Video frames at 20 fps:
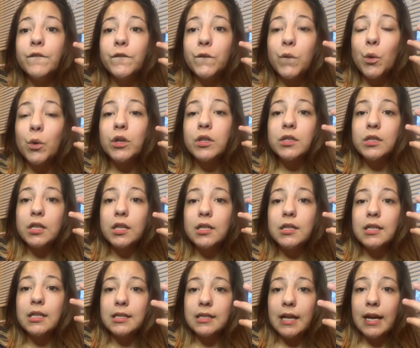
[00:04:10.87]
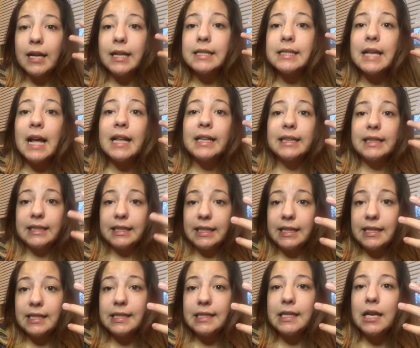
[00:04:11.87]
for 60 seconds at
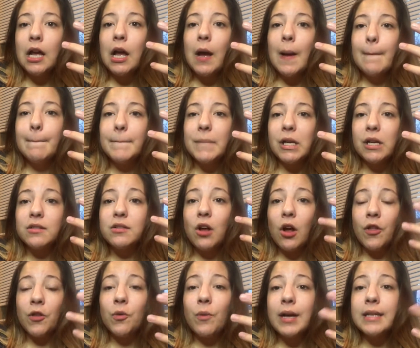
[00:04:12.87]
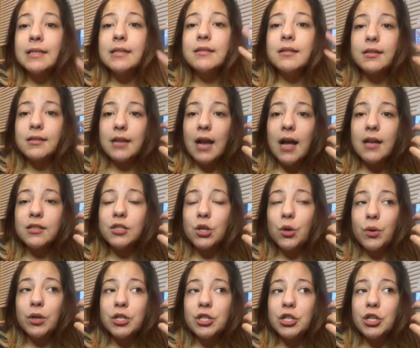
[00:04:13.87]
least, because otherwise it does not
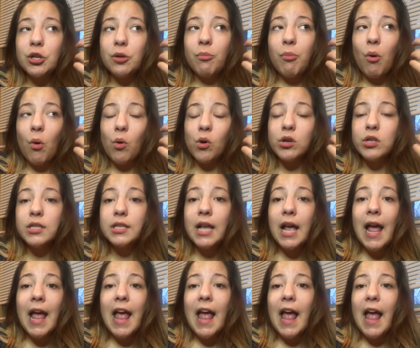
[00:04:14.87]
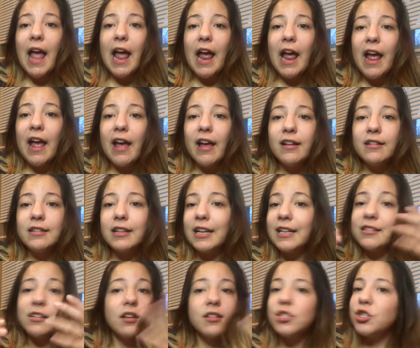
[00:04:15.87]
soak into your pores and
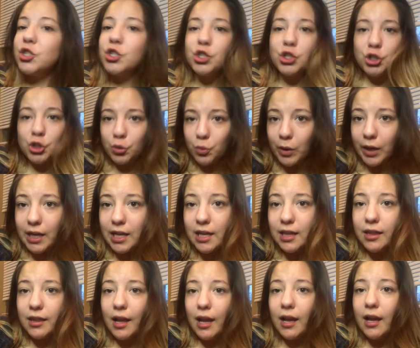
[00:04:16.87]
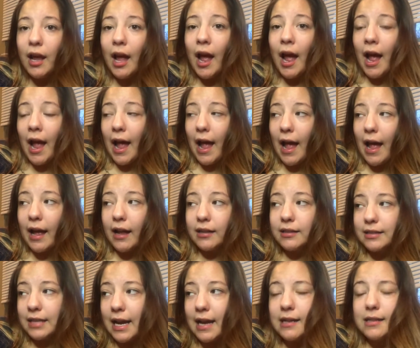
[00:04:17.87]
it doesn't do anything, and
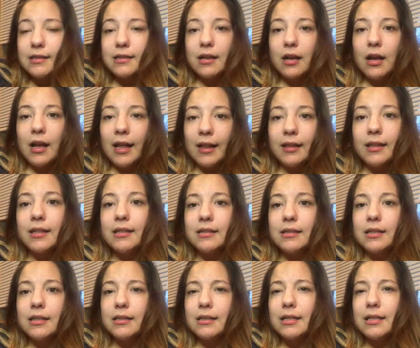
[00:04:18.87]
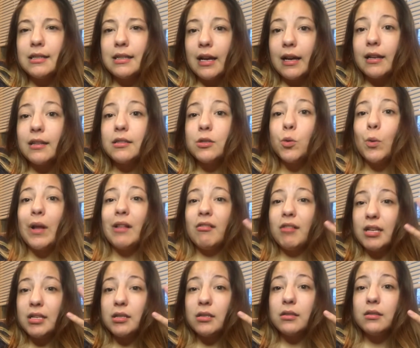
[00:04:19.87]
it takes at least 60 seconds to at
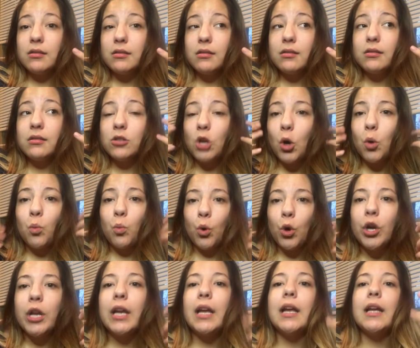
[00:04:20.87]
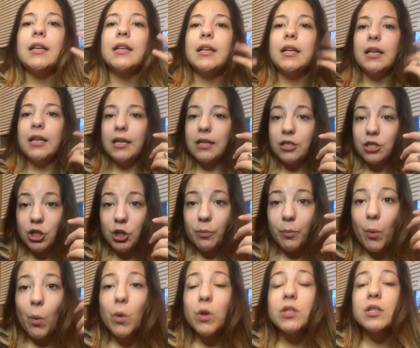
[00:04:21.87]
least start working and getting into your
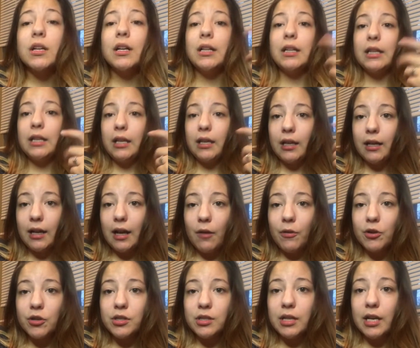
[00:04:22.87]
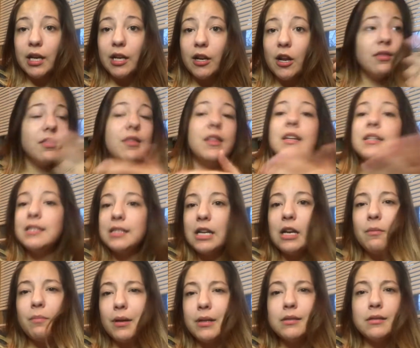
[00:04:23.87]
pores and cleaning out your skin. This
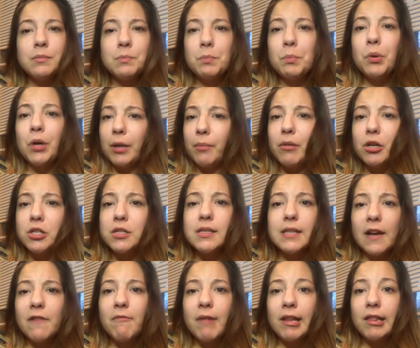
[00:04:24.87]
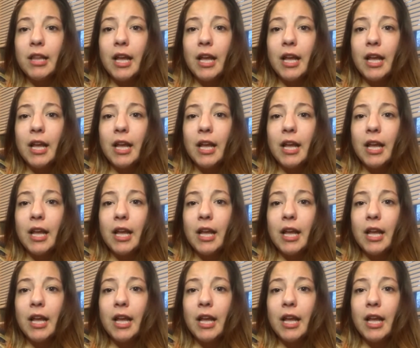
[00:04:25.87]
tip has pretty much saved my